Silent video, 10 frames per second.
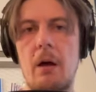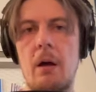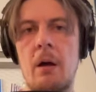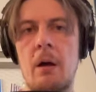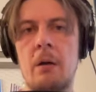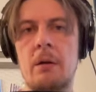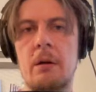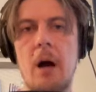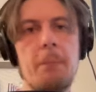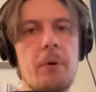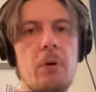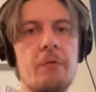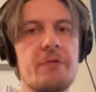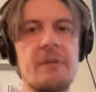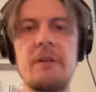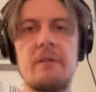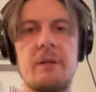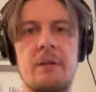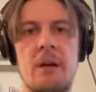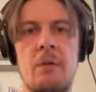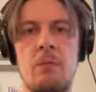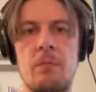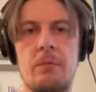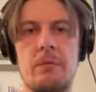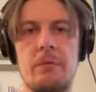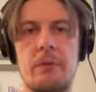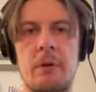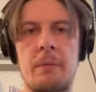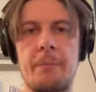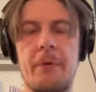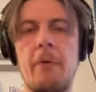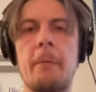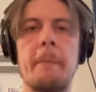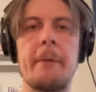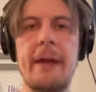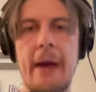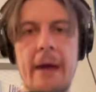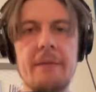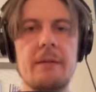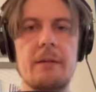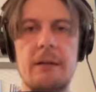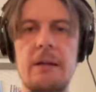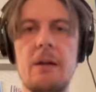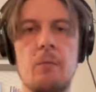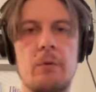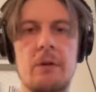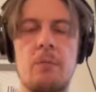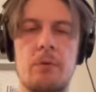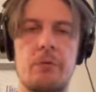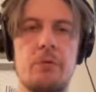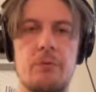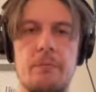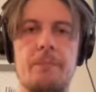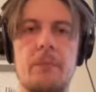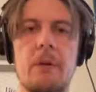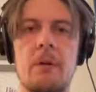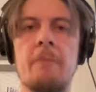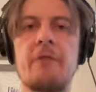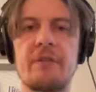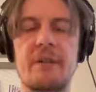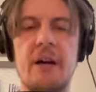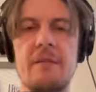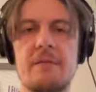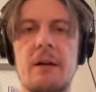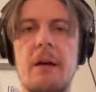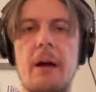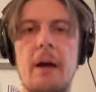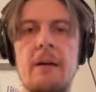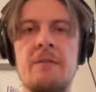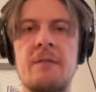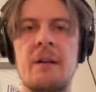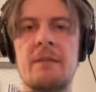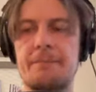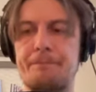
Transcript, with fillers: A couple of things that I would uh, probably add here, what I want to emphasize is that.